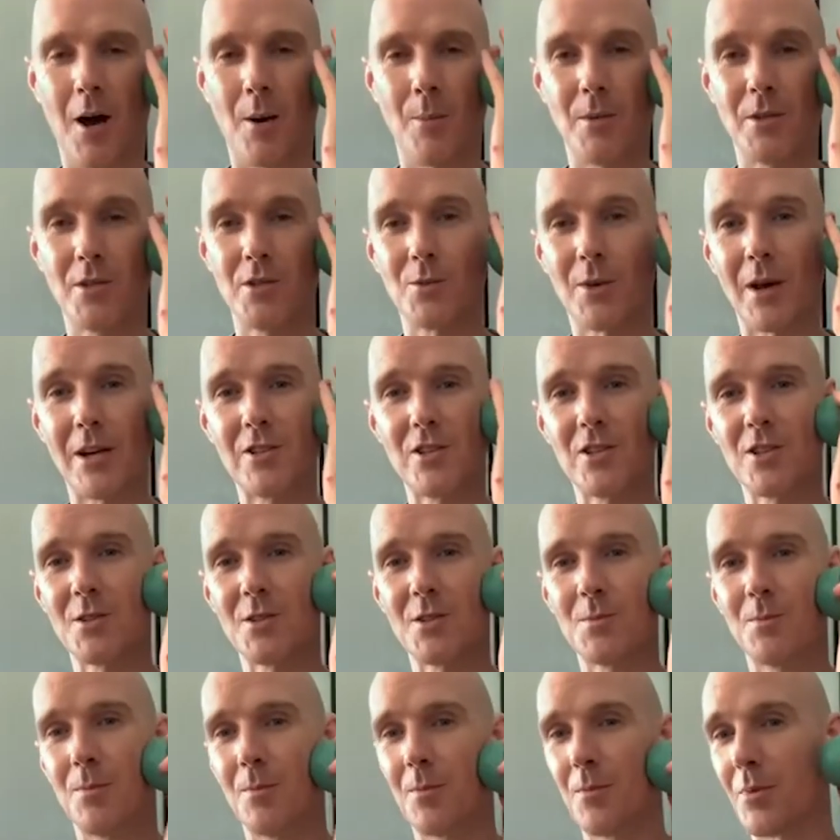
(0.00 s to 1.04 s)
So I
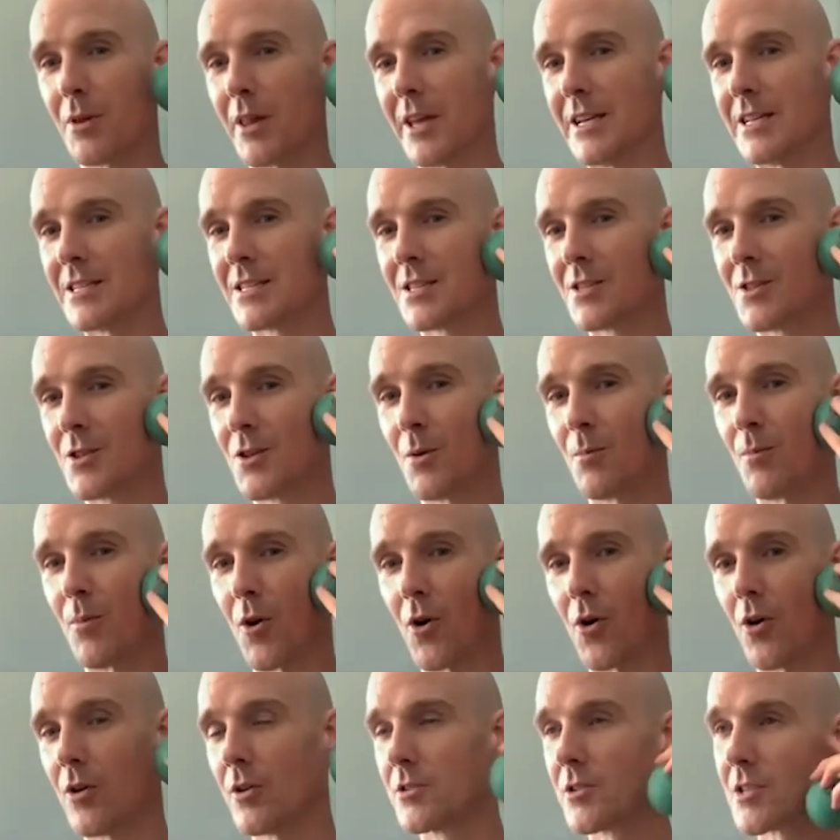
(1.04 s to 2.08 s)
just place the
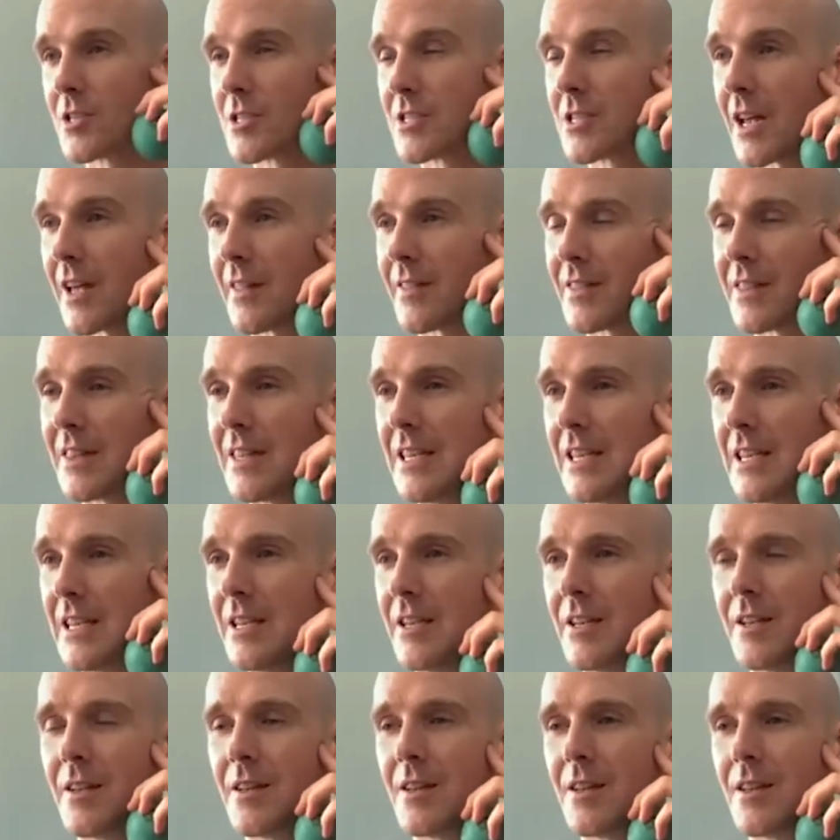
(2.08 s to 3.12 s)
ball just at
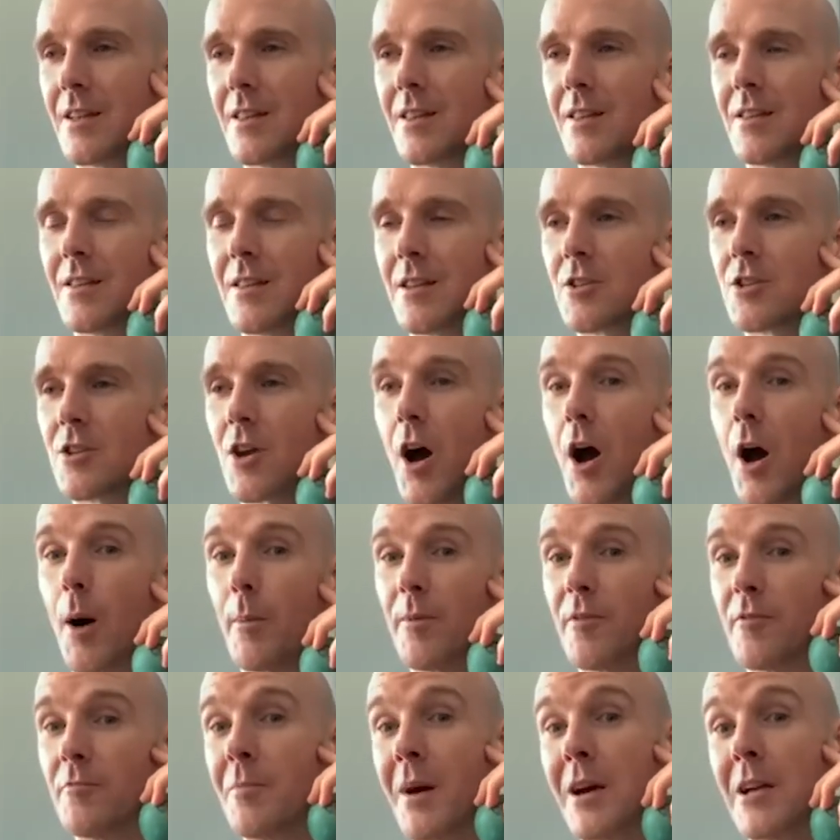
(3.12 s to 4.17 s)
the top
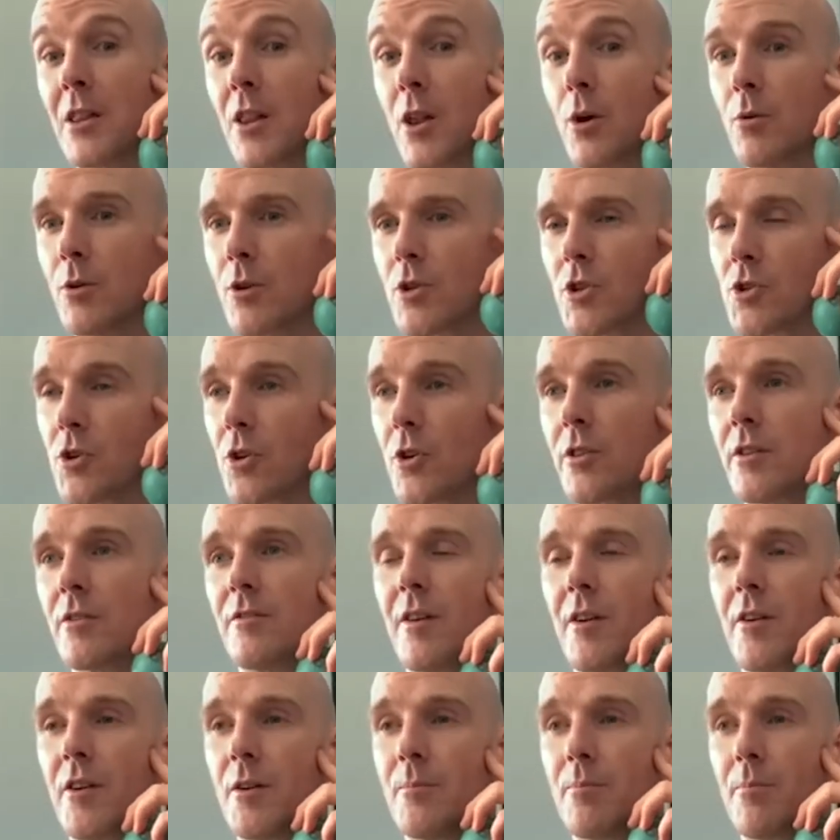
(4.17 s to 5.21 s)
of my lower jaw, the
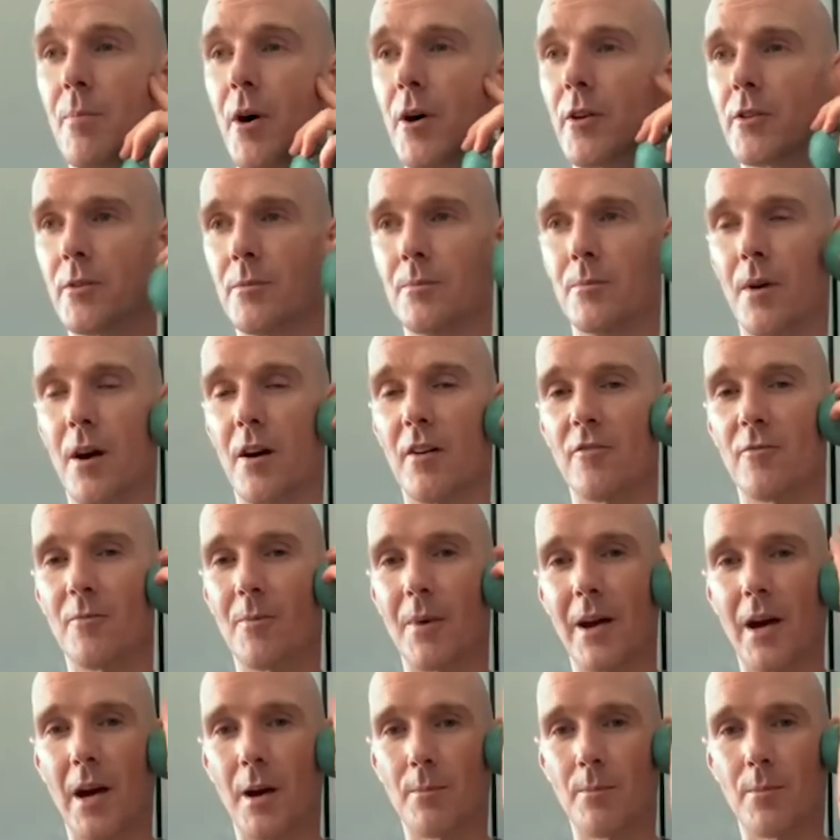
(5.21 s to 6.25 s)
very bottom of
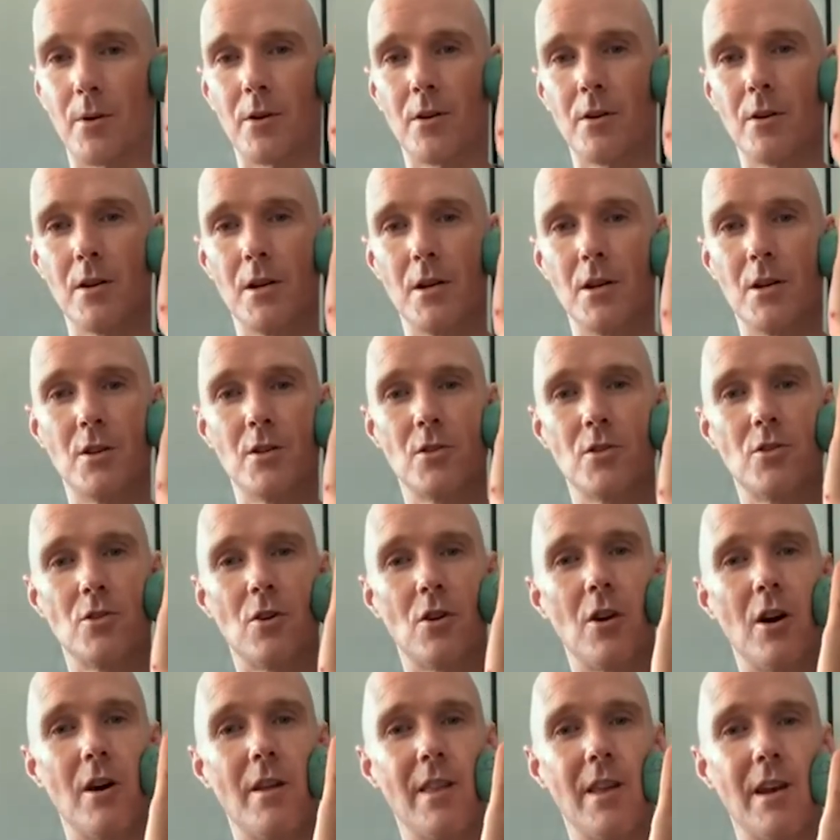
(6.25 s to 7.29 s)
my upper
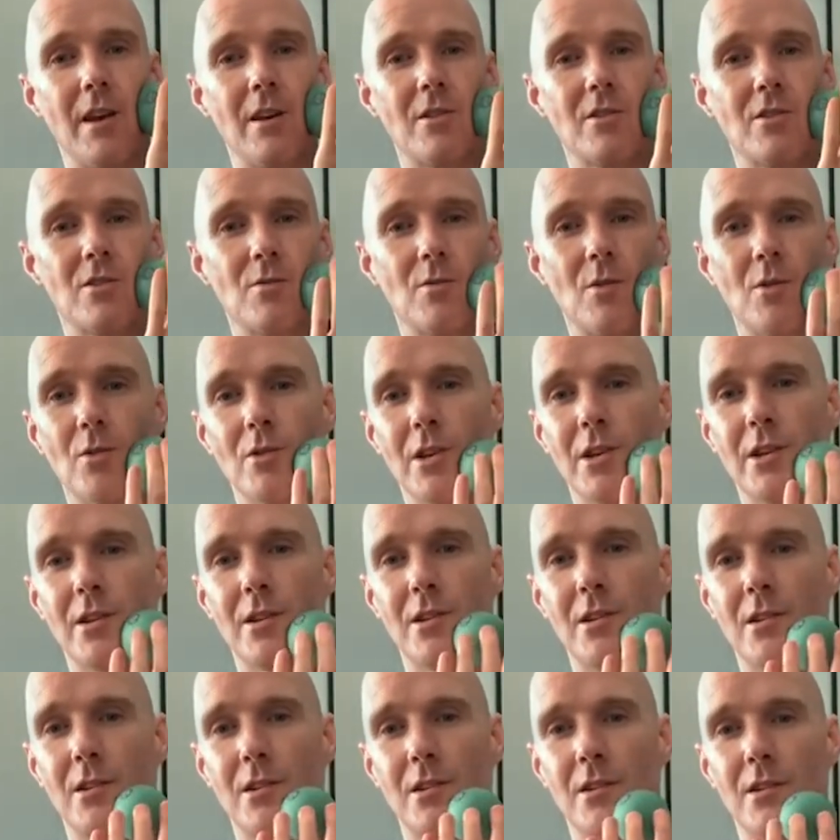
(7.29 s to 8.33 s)
jaw, and then I just roll it
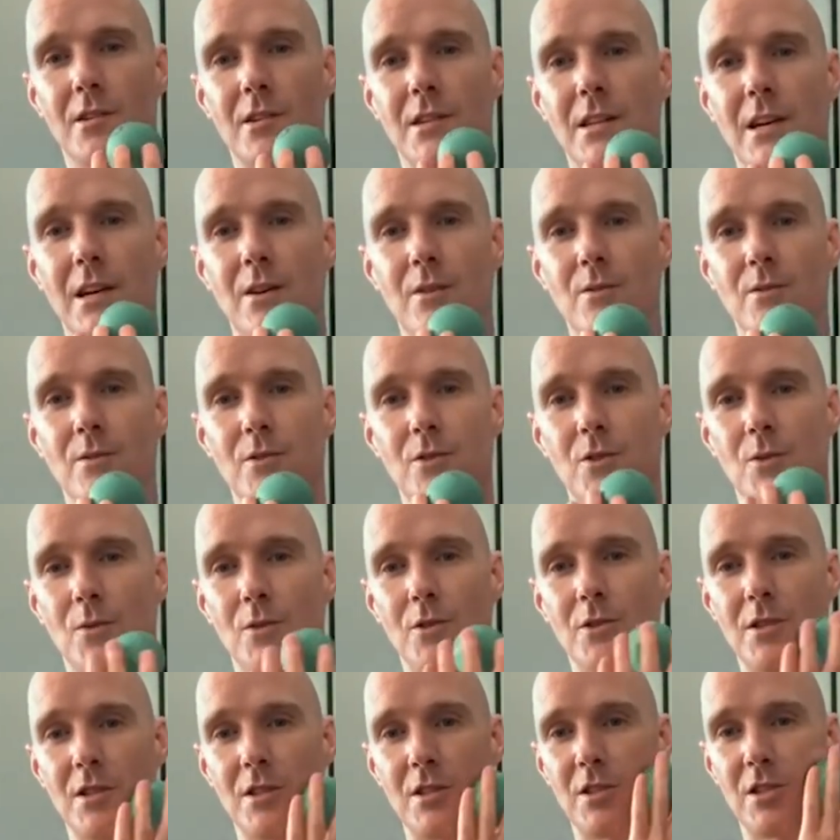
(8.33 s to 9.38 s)
down
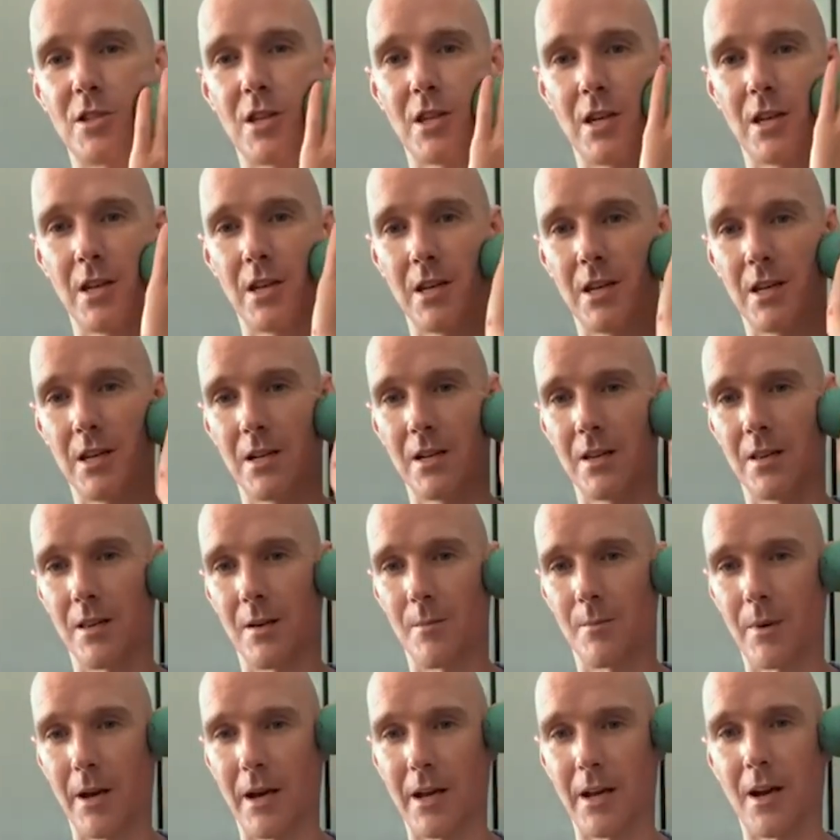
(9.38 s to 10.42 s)
towards the chin and
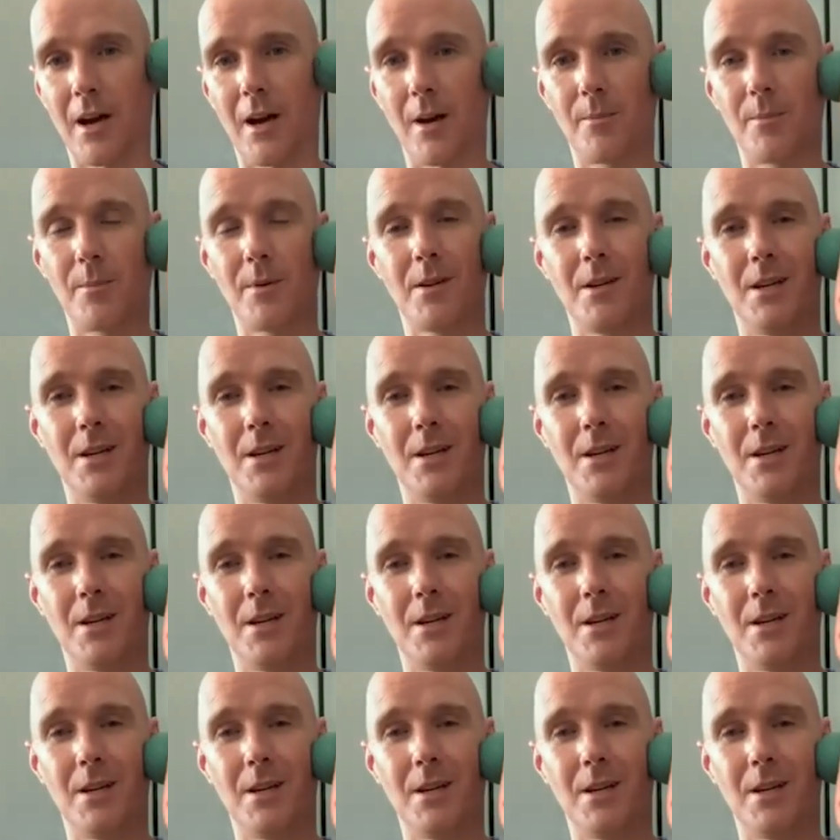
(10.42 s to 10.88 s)
then back up.